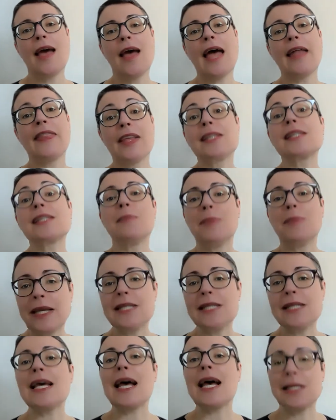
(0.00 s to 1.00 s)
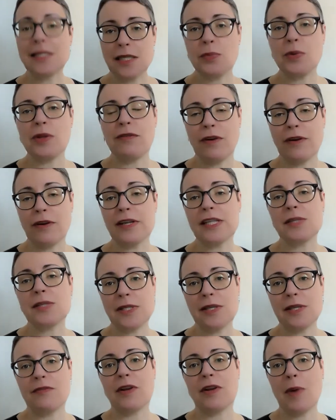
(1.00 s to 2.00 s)
and thus can be contested with very
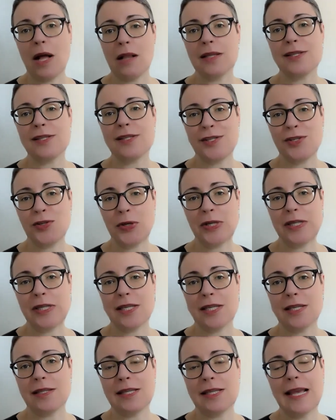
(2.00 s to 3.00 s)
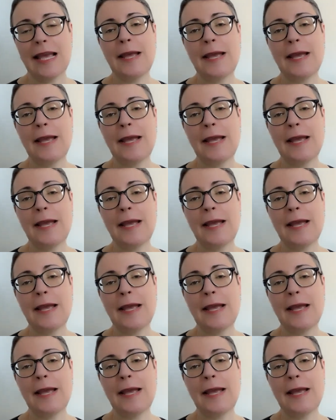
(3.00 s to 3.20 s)
specific policy choices.